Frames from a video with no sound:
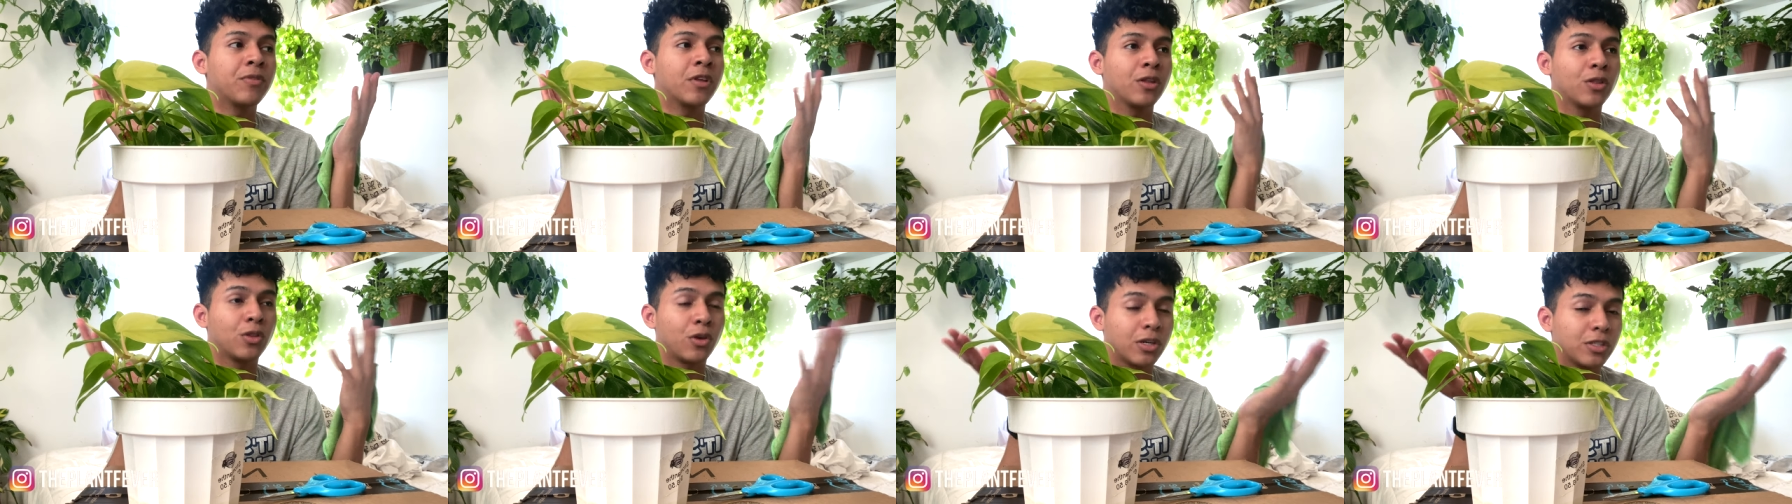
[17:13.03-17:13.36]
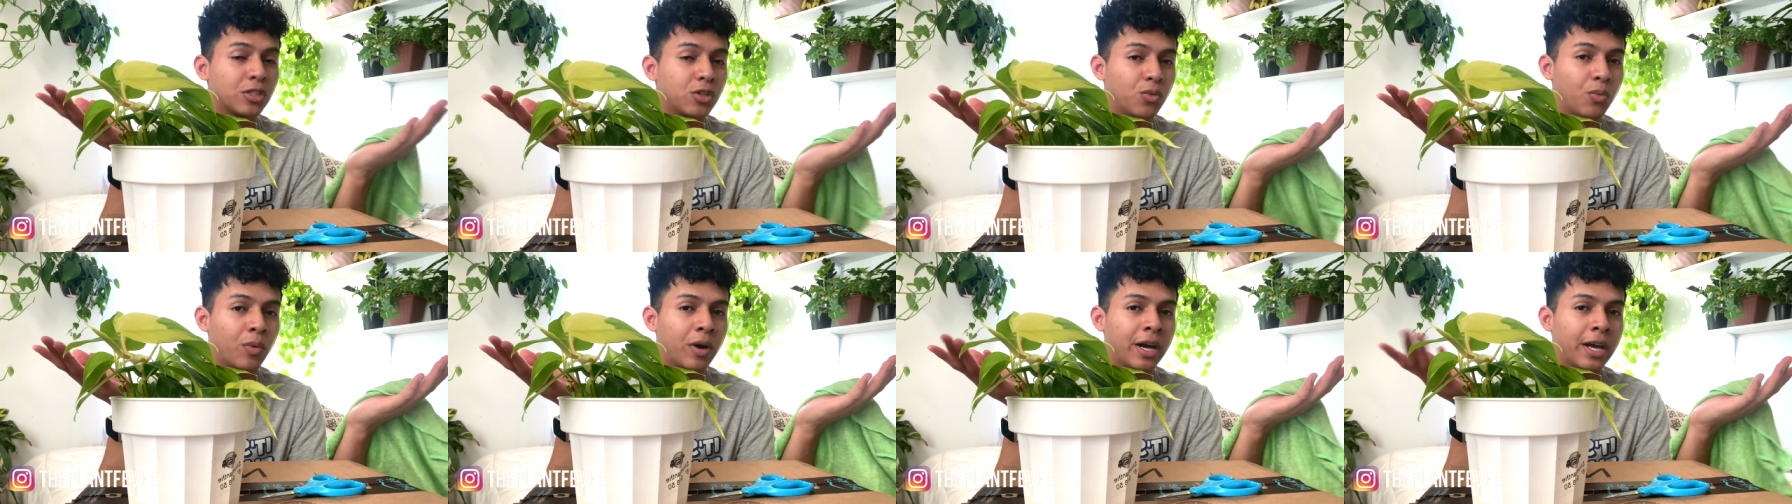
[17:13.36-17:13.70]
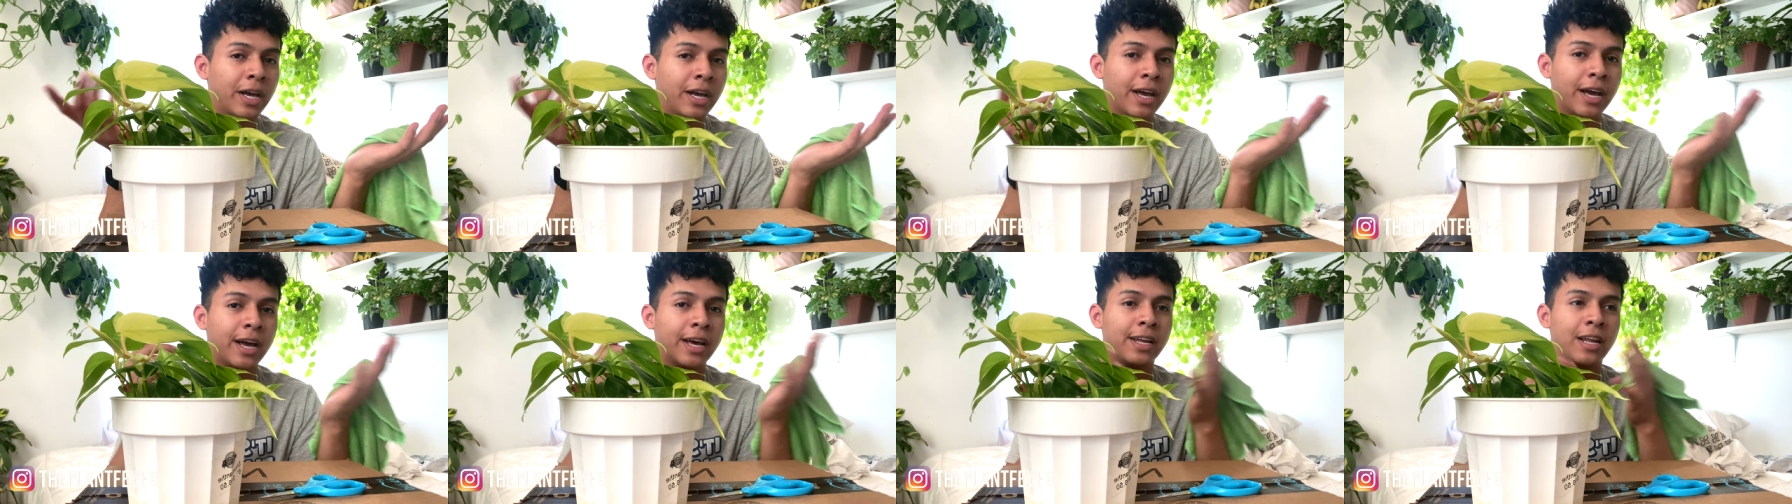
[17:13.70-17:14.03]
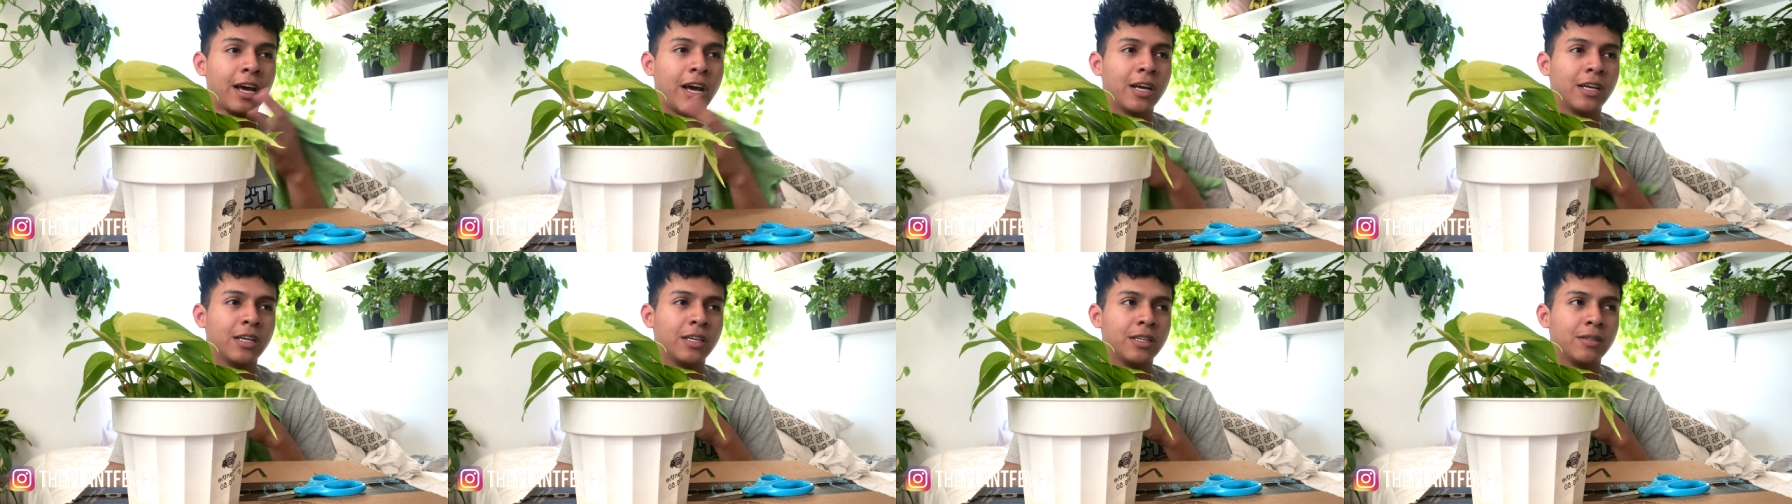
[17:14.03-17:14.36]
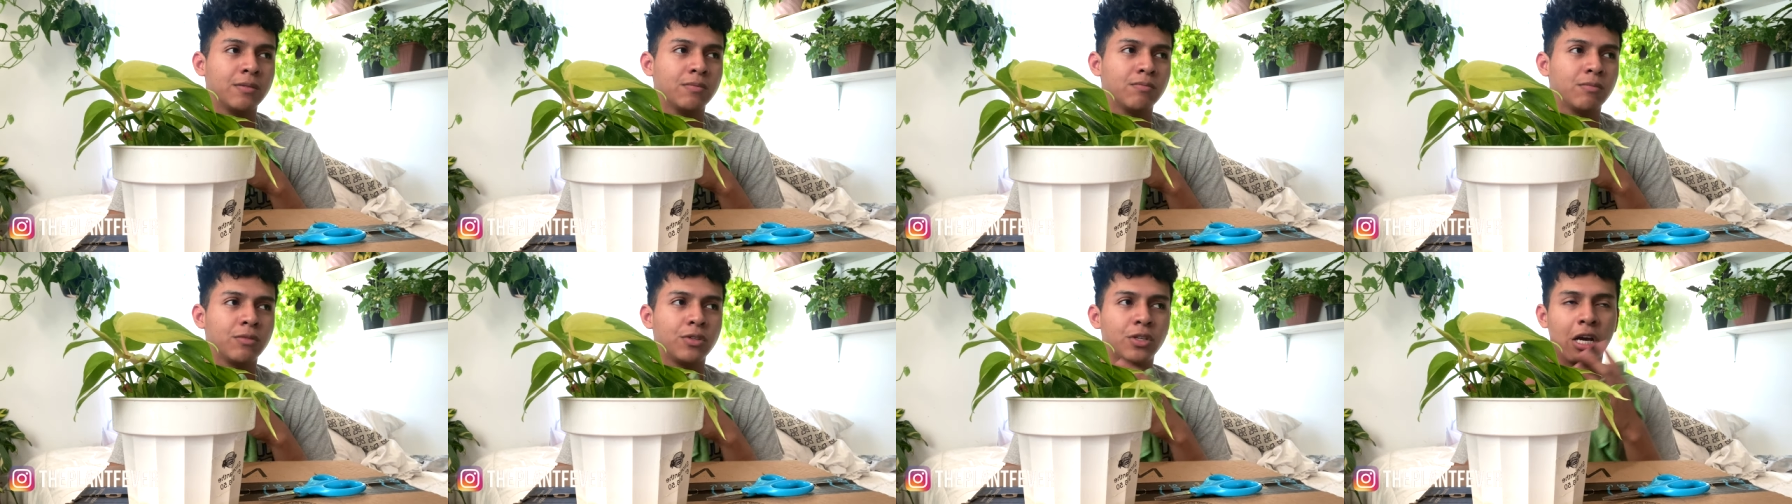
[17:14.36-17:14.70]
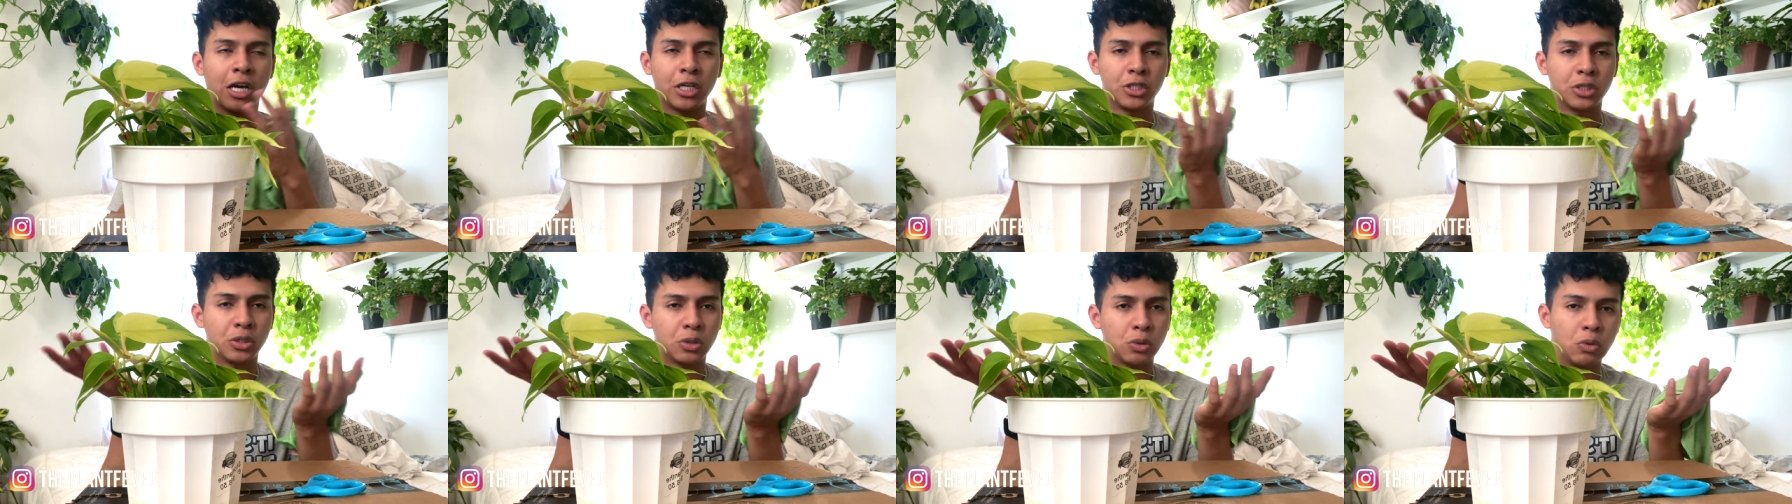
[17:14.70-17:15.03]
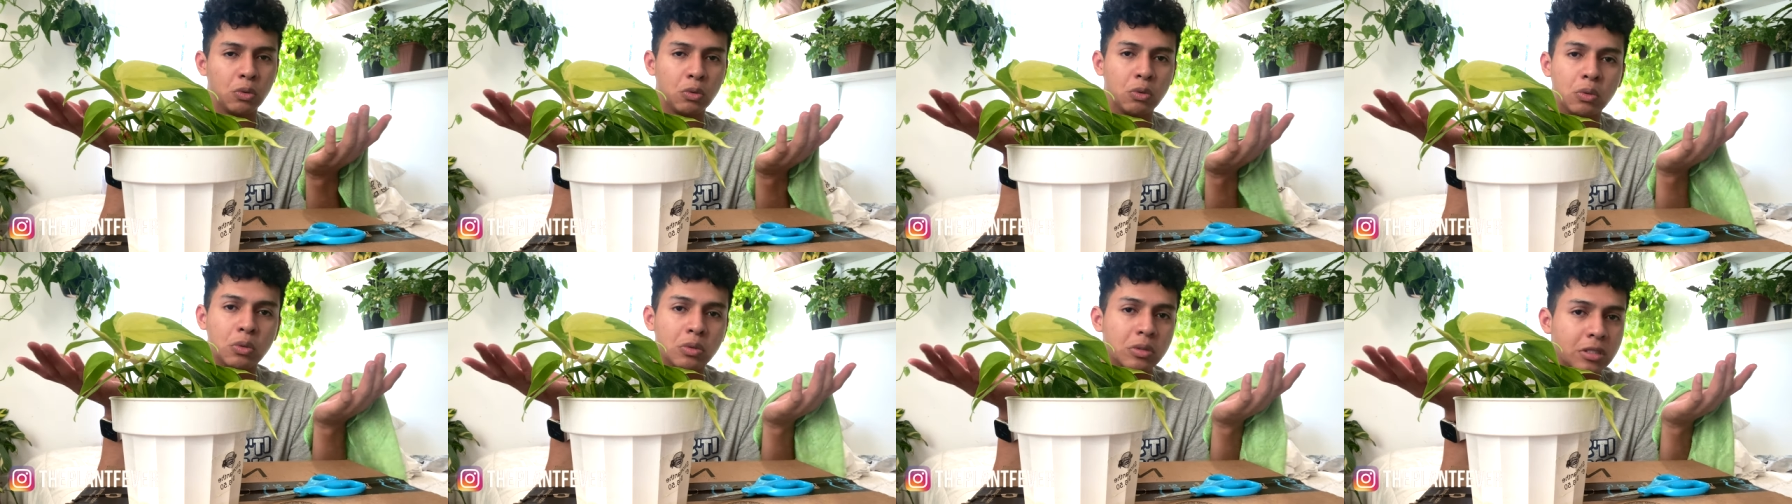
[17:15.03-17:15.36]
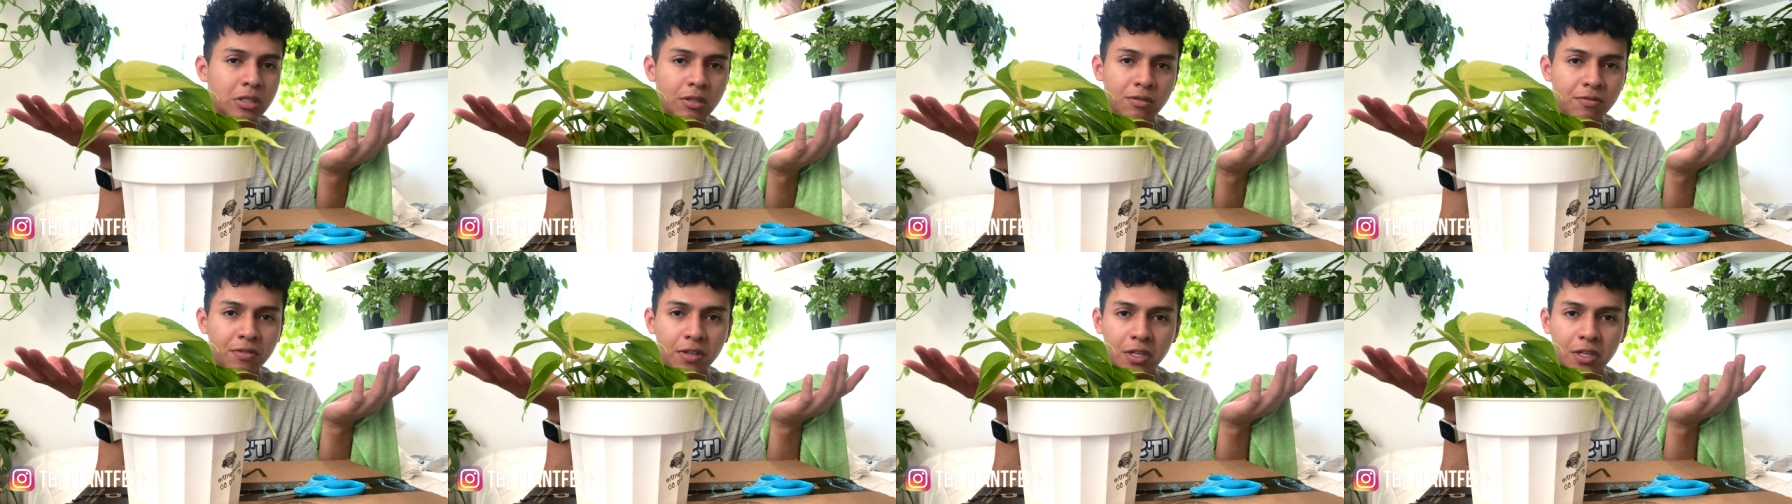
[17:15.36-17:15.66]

There's a way and I, yeah, I just Googled some